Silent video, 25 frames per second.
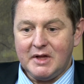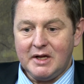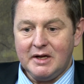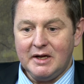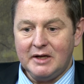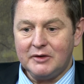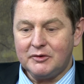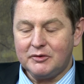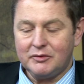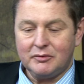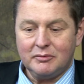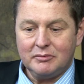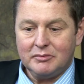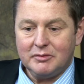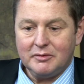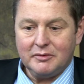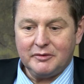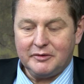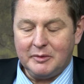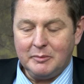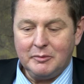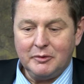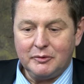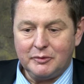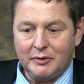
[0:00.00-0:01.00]
and
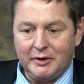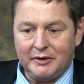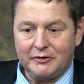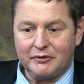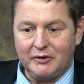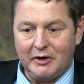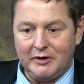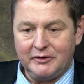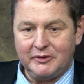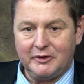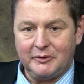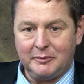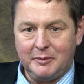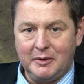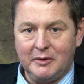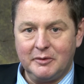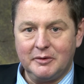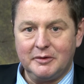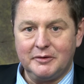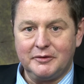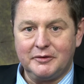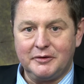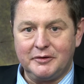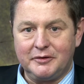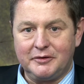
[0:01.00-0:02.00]
simply to exchange
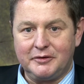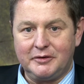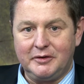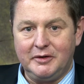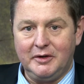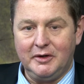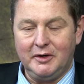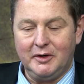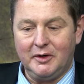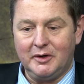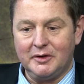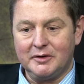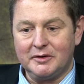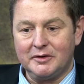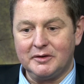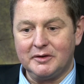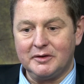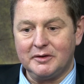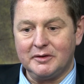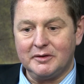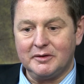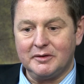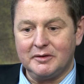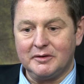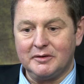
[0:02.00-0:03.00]
experiences on
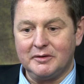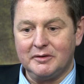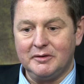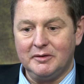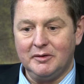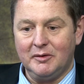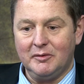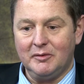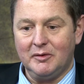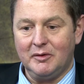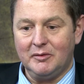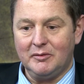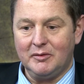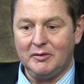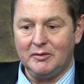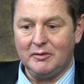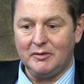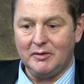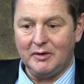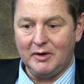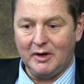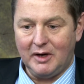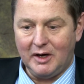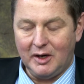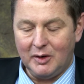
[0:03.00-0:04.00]

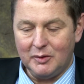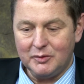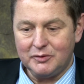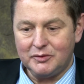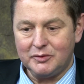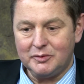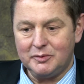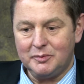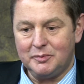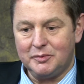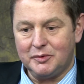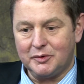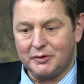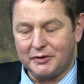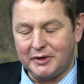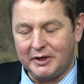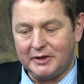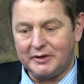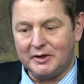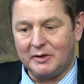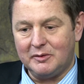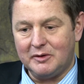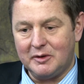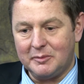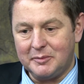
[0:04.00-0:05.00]
how to
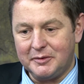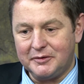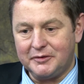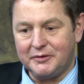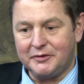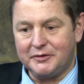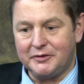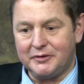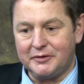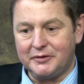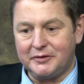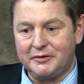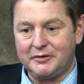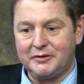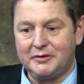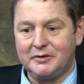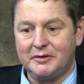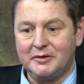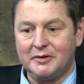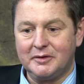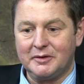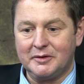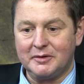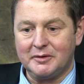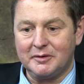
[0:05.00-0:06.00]
protect our businesses
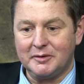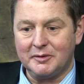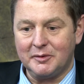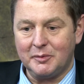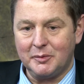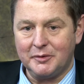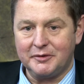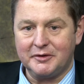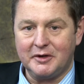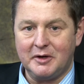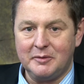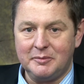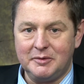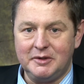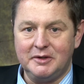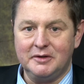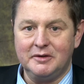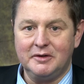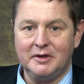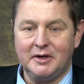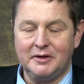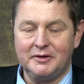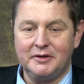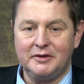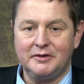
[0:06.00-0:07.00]
with IP.
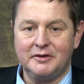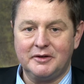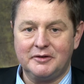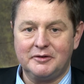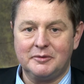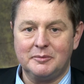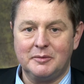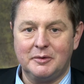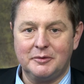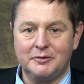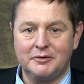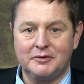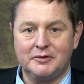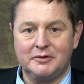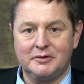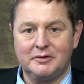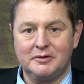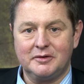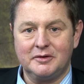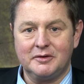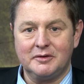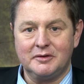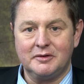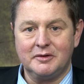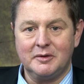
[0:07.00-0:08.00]
I think that's the most
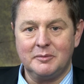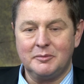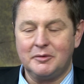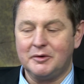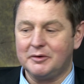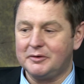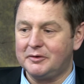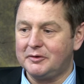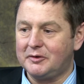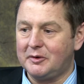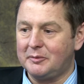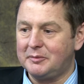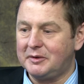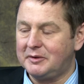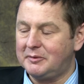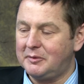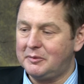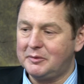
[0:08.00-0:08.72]
important topic